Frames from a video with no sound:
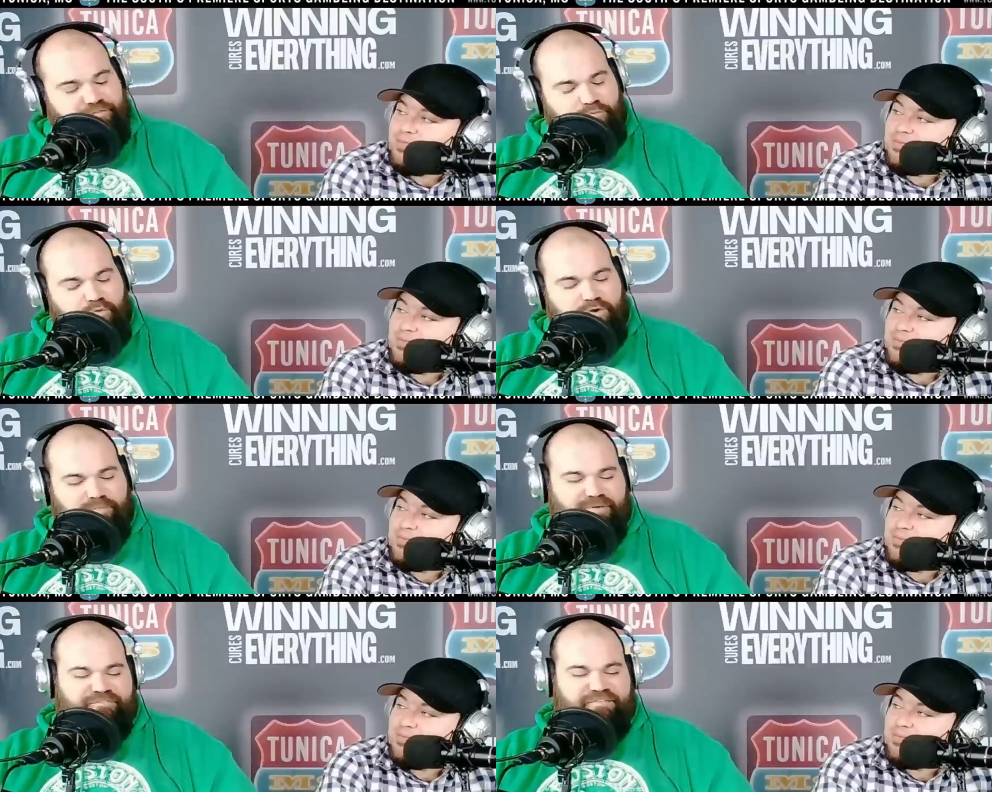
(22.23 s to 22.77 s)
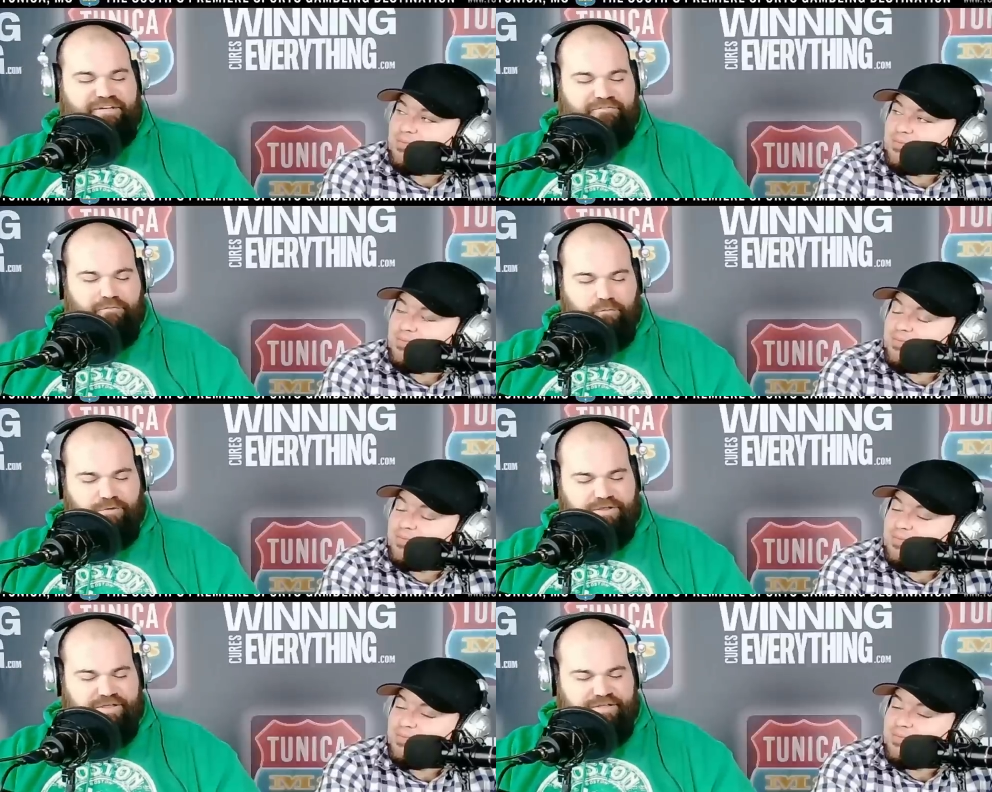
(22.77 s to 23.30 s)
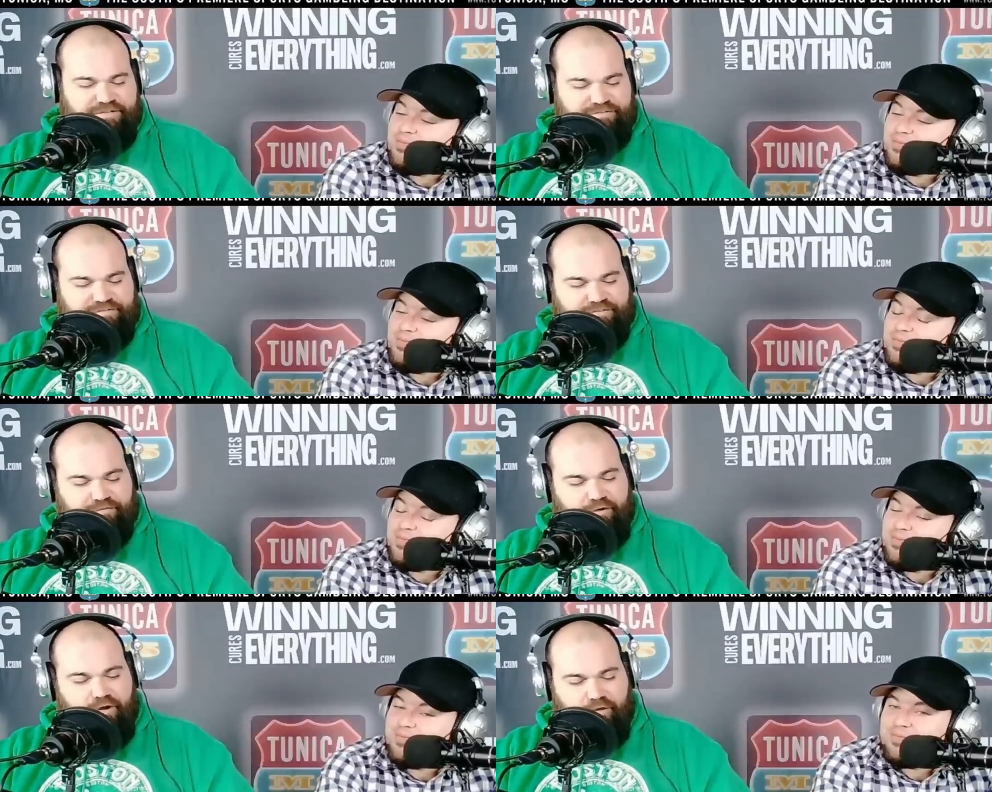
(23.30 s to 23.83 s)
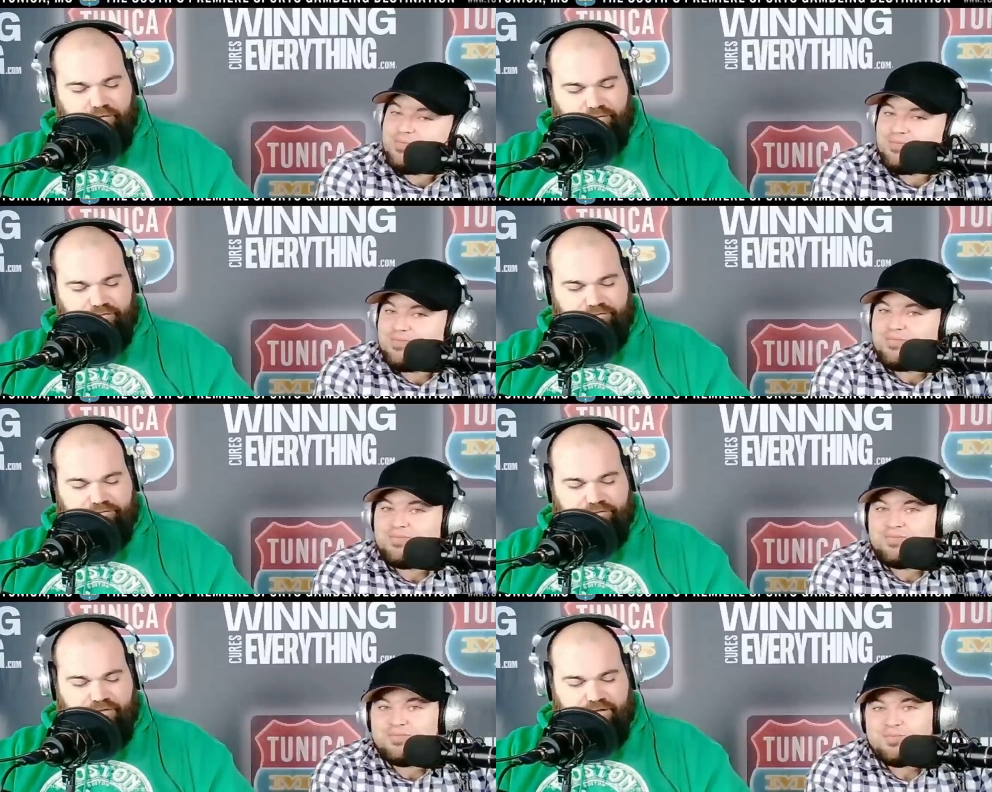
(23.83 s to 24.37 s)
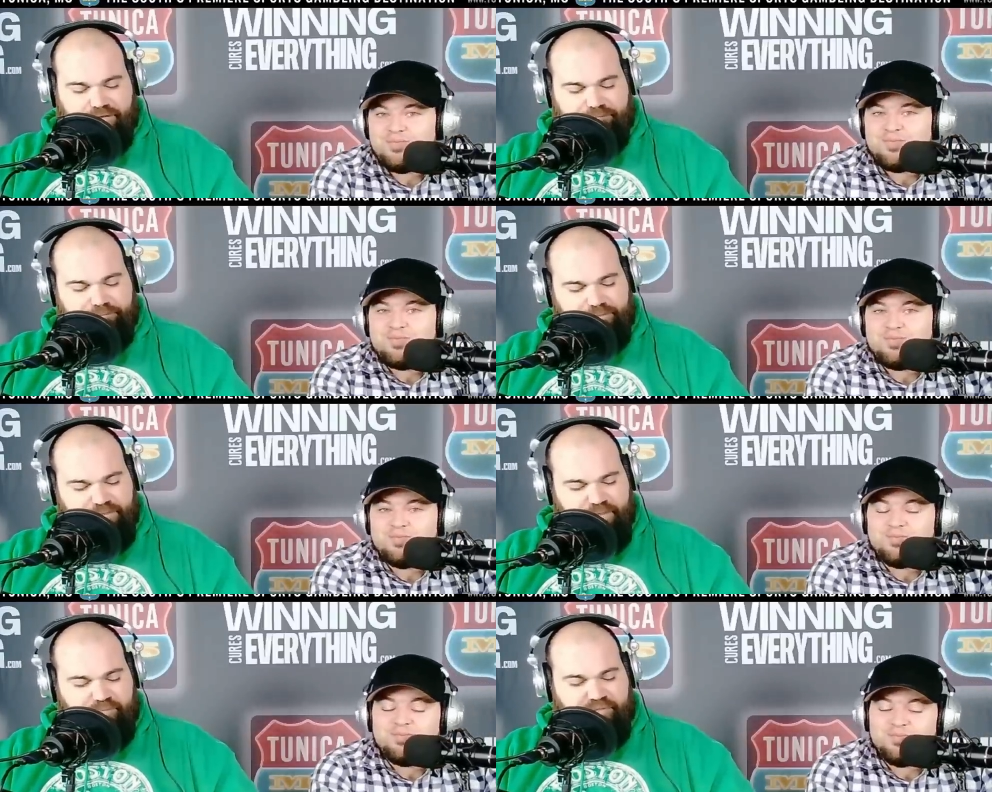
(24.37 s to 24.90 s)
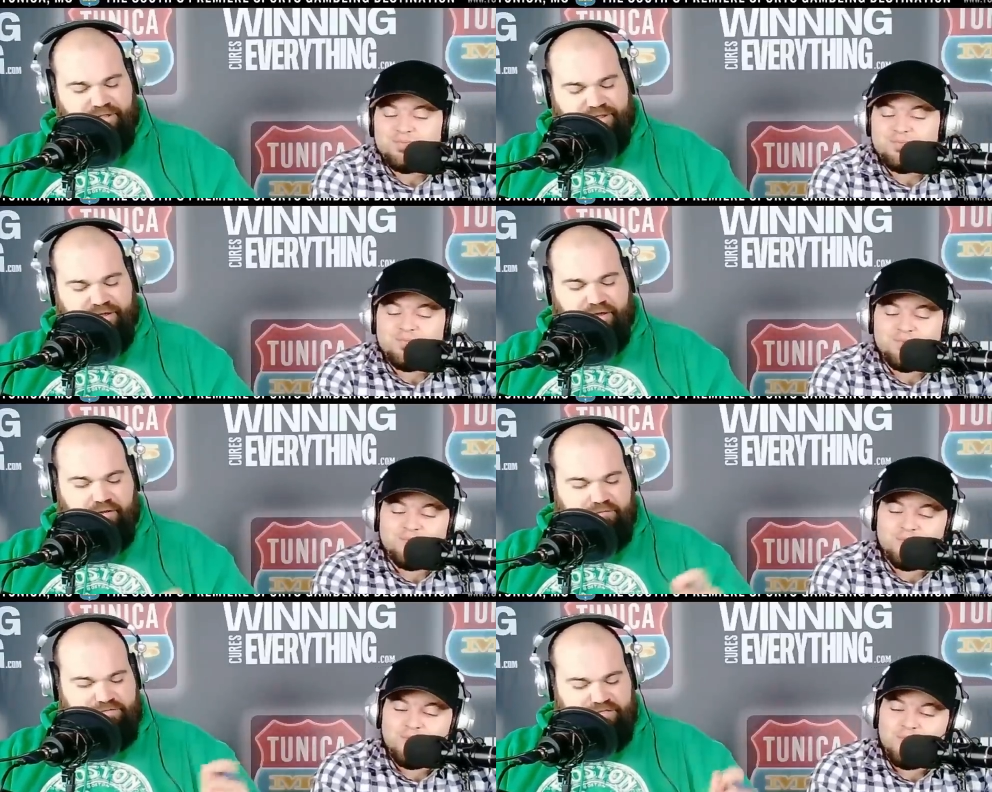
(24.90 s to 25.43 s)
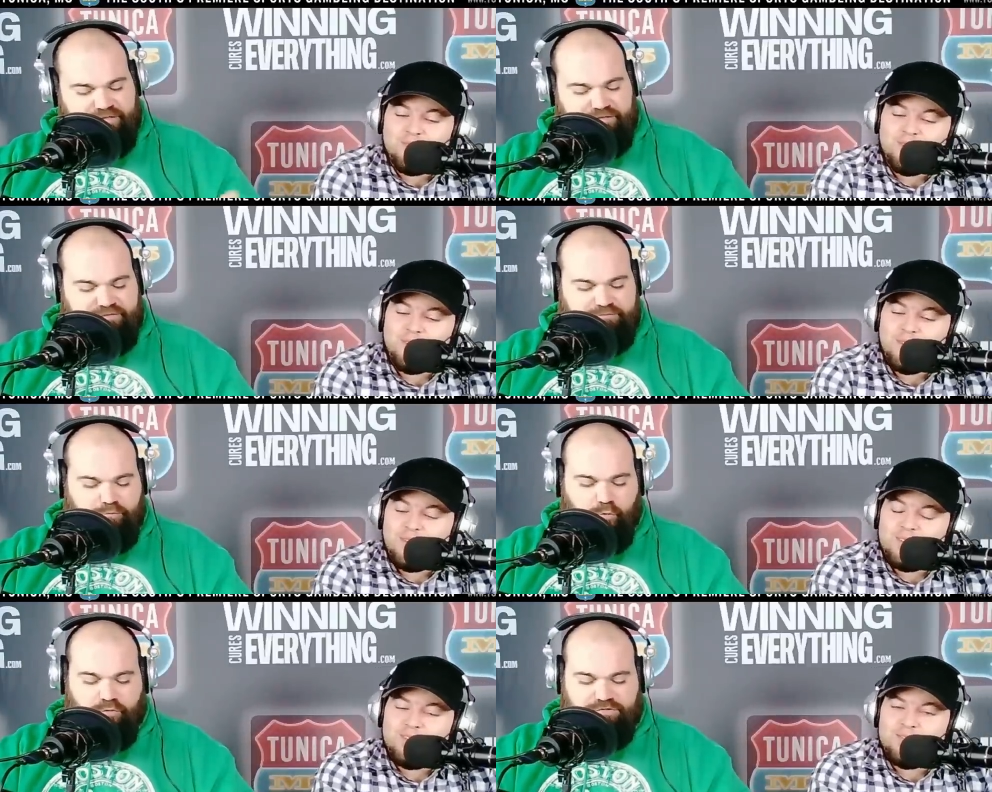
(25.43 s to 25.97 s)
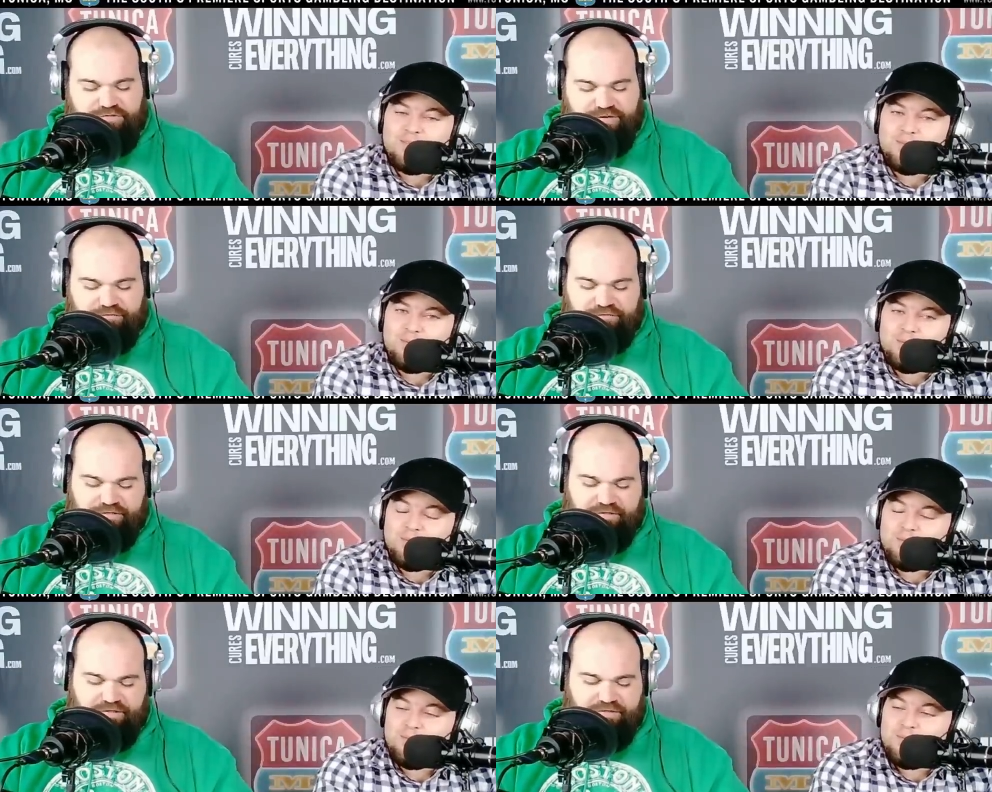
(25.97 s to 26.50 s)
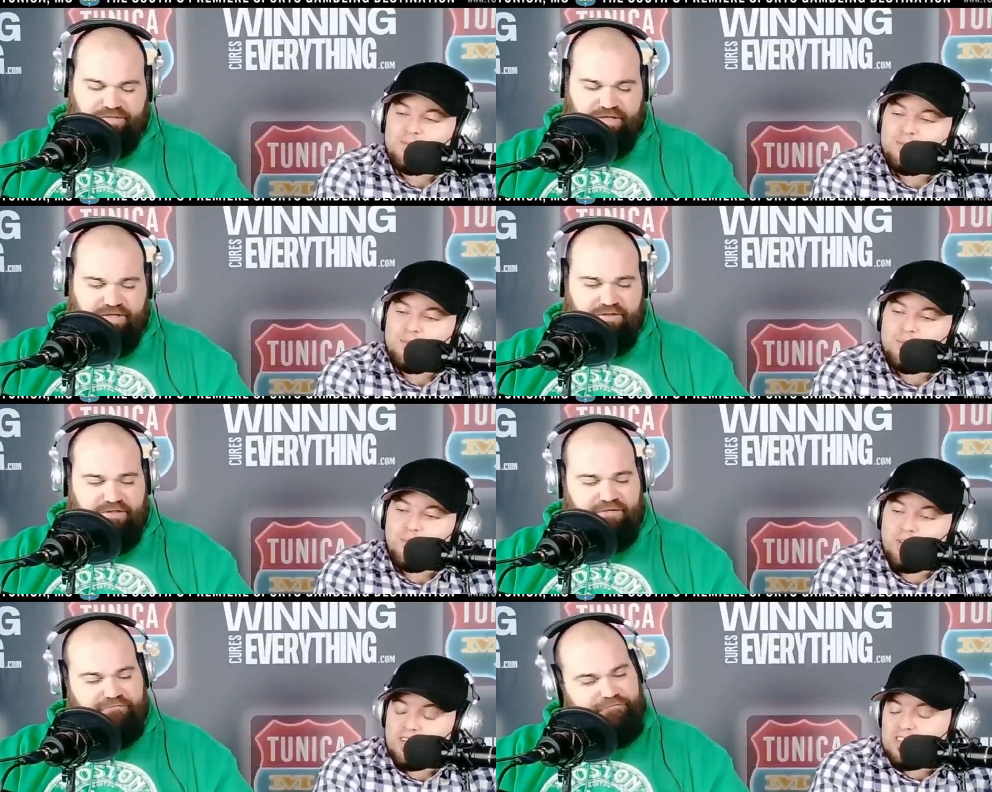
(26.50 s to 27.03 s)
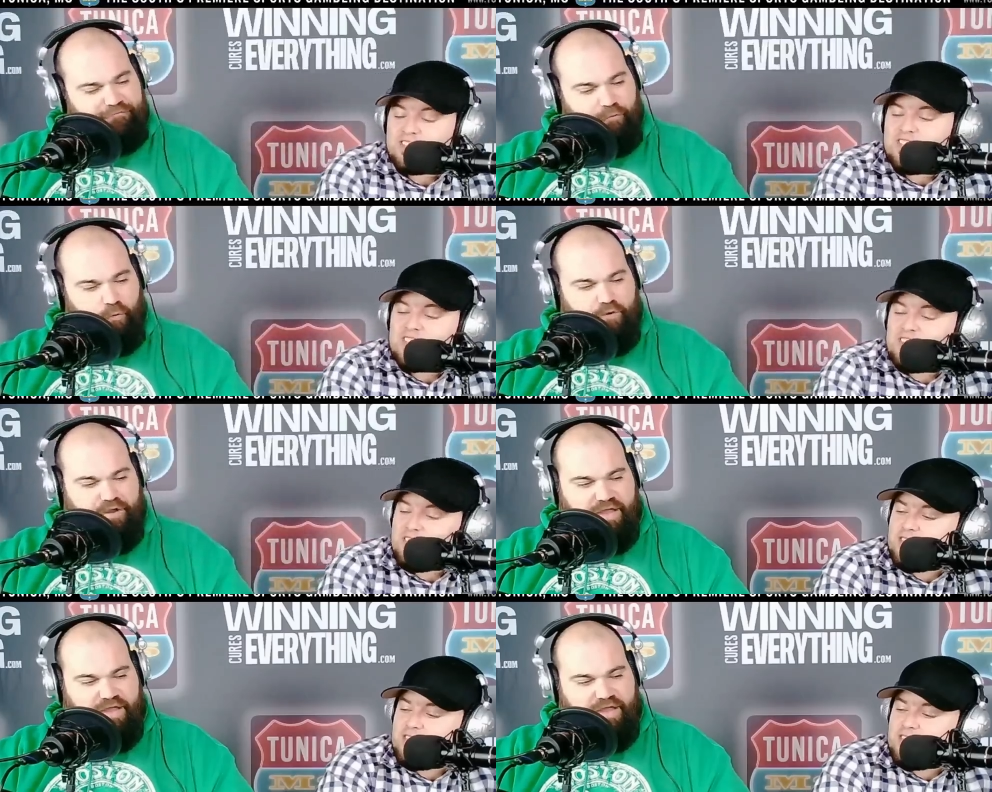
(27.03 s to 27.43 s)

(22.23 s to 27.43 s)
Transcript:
Speaker 1: one of my favorite weekends of all of uh, the playoffs and the sports and everything like that. You because well, this